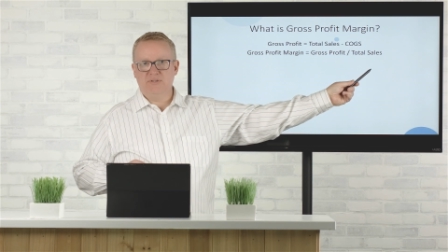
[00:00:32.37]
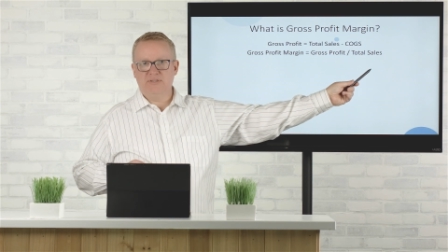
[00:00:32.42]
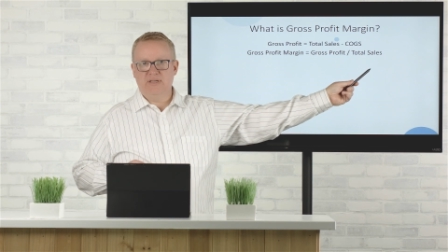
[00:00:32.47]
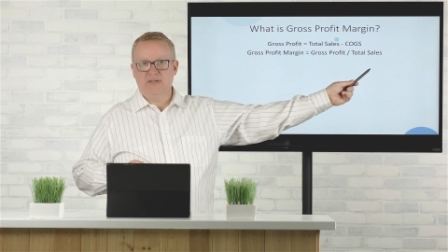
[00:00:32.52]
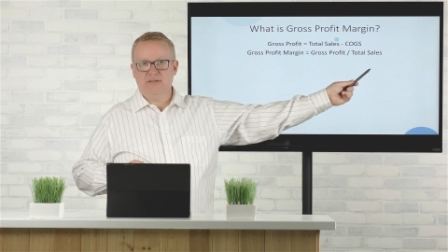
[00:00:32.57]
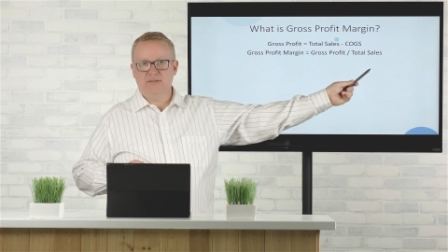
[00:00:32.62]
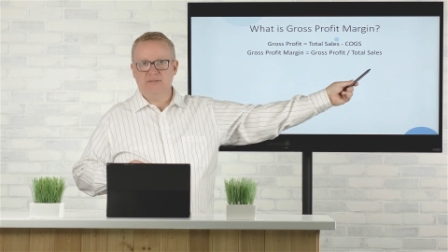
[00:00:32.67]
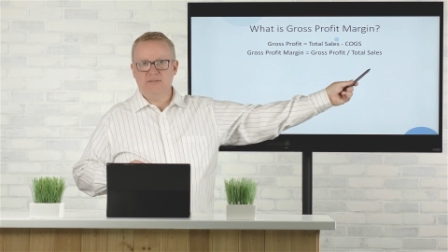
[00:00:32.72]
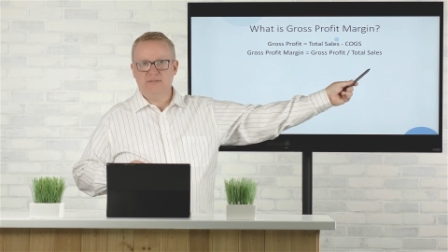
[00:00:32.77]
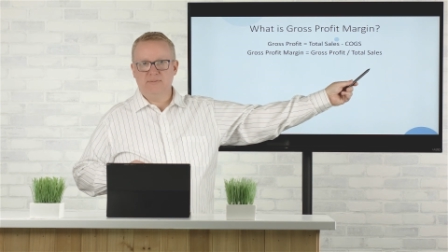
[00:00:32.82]

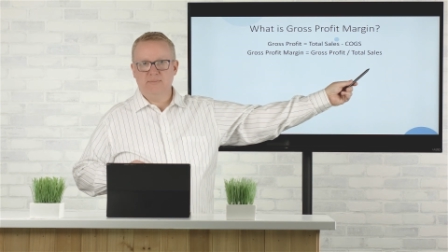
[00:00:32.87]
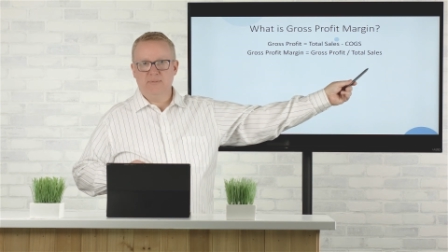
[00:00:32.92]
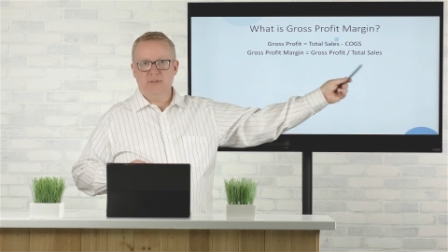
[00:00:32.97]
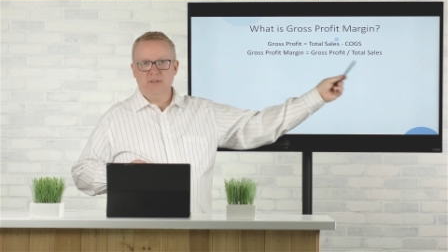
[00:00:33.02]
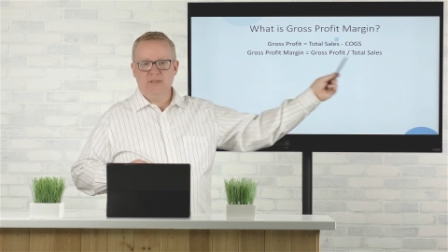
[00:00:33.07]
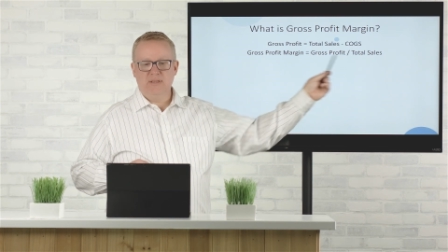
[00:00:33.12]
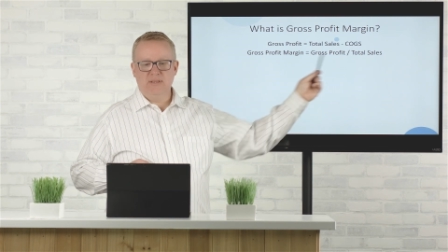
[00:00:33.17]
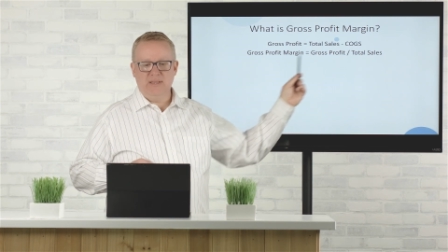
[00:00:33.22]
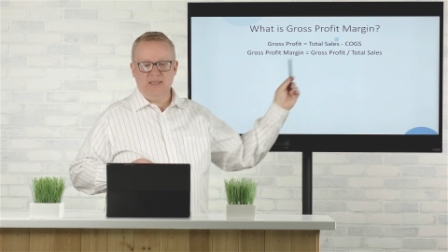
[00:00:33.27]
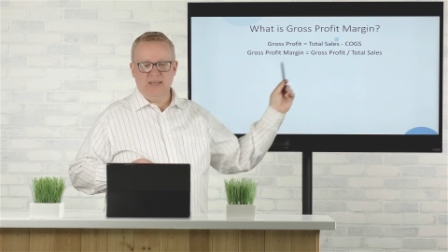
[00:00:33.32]
sales.
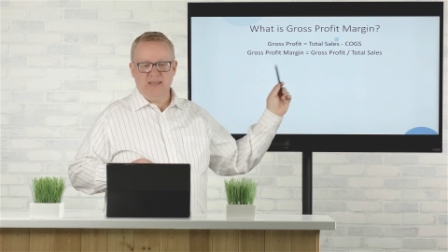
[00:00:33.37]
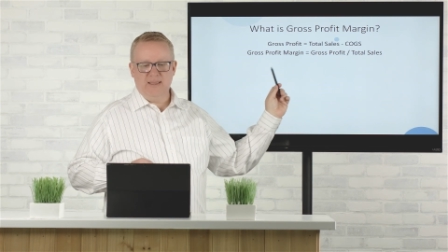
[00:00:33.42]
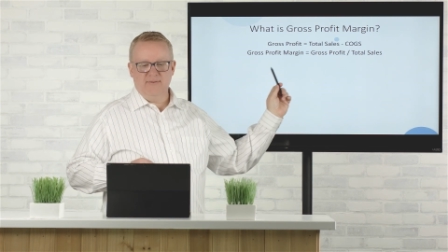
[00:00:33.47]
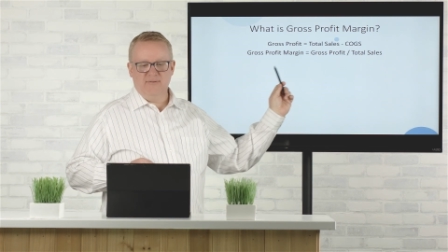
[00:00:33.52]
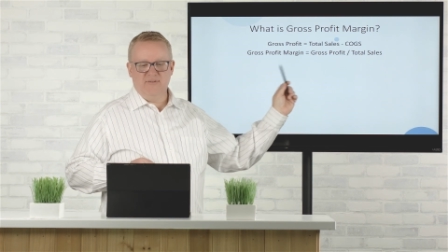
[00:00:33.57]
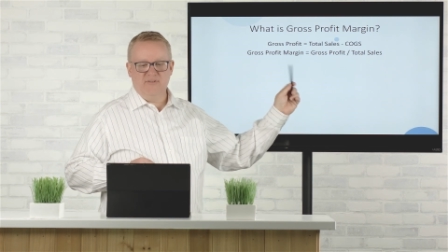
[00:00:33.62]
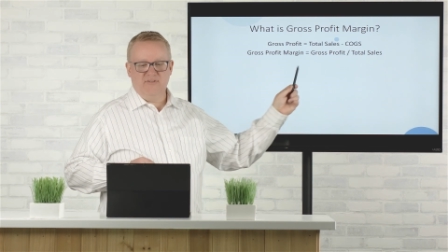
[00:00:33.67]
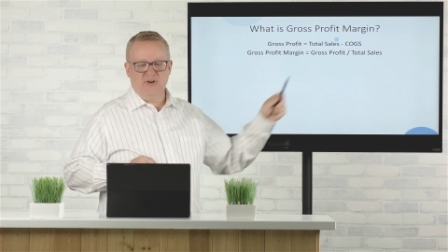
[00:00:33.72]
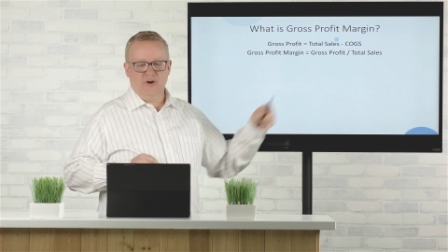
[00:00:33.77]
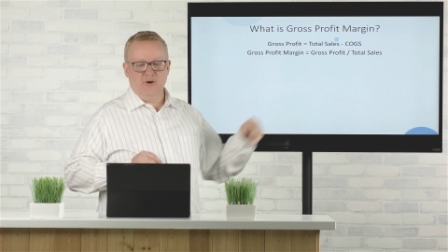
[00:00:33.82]
That
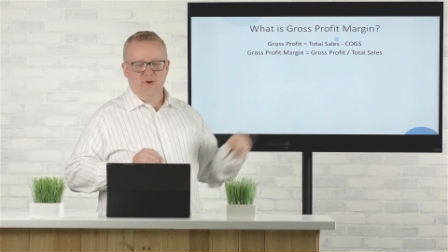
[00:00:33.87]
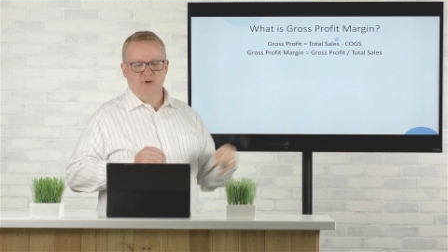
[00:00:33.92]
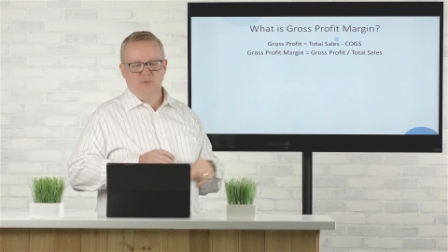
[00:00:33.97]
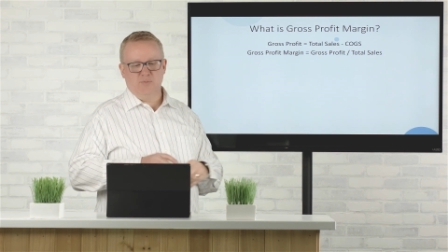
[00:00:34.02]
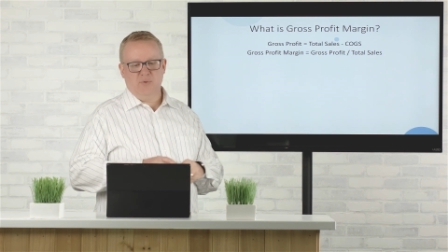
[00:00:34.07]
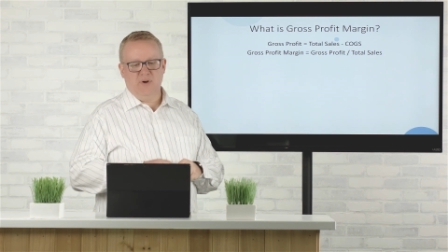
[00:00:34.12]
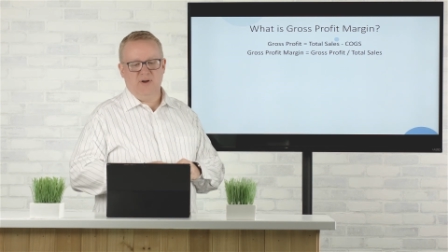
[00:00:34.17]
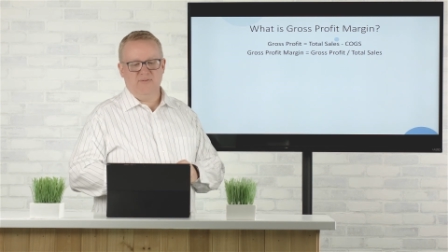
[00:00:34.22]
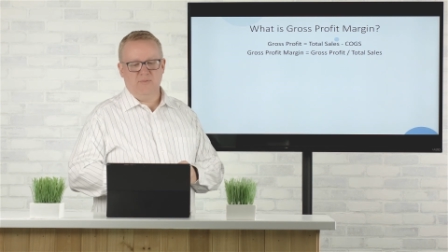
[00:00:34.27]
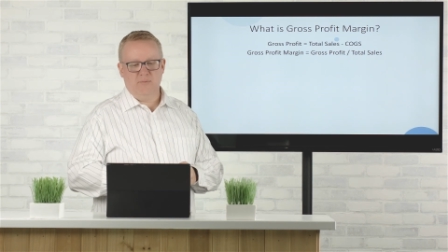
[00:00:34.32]
gives us our gross
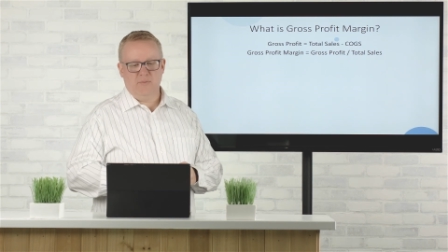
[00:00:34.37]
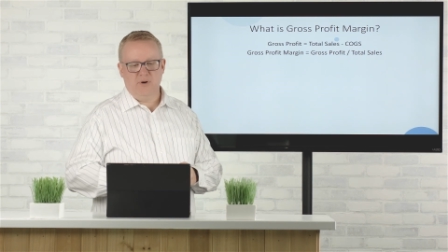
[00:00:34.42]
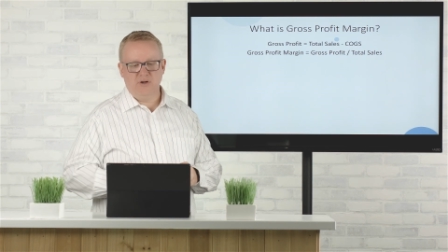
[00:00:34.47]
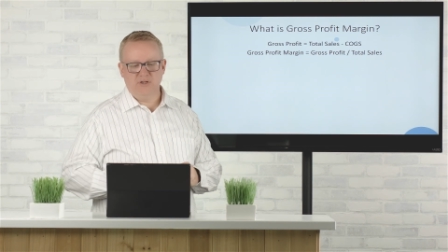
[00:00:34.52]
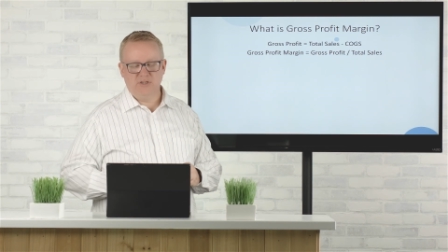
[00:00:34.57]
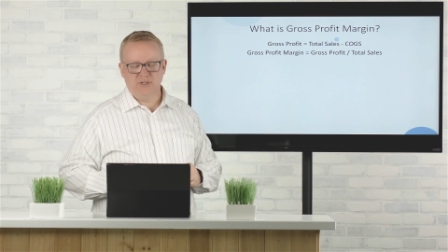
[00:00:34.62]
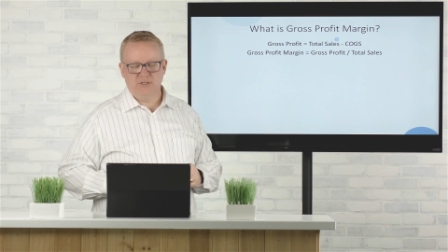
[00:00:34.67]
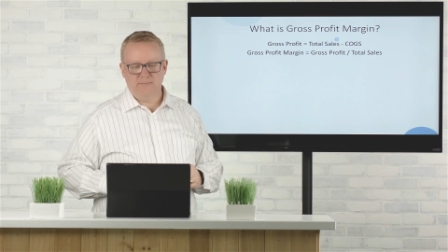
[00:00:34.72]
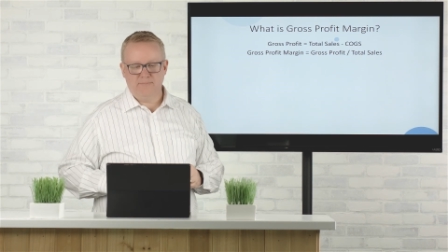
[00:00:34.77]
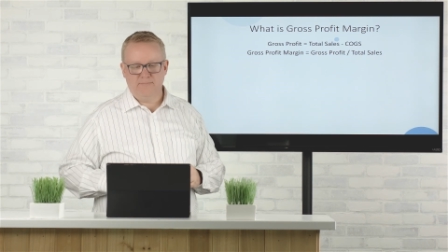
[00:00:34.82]
profit
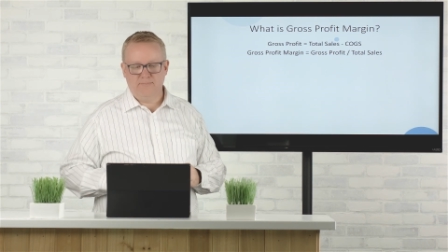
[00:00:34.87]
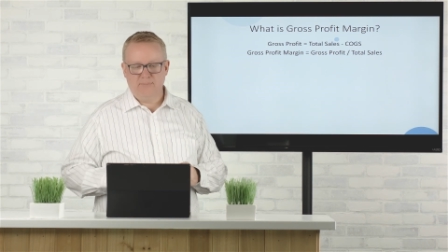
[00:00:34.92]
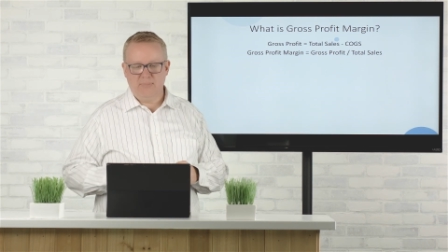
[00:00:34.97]
margin.